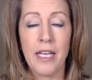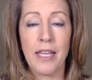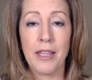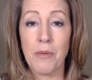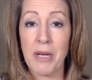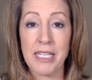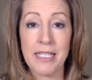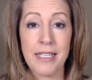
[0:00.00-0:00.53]
the
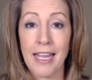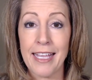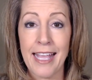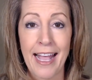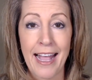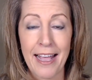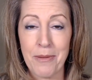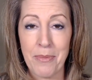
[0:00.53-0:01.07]
best I
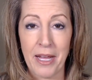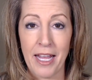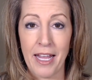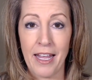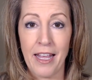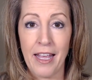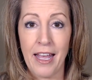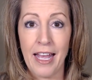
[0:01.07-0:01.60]
can
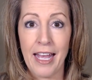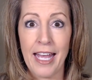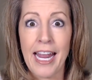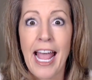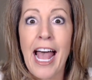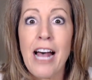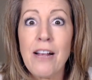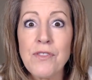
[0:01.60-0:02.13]
be and
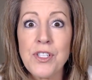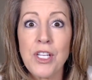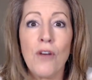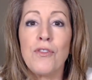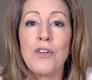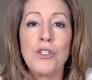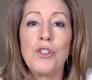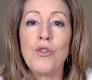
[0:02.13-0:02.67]
have
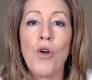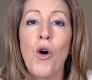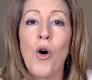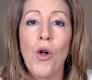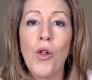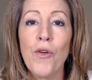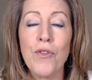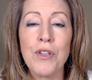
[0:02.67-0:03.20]

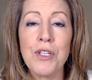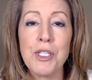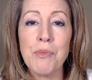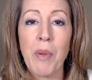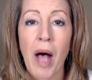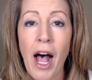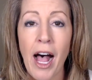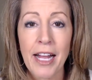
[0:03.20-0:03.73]
self-control over this
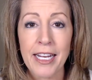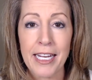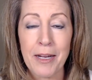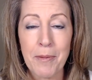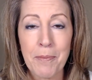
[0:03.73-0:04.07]
body.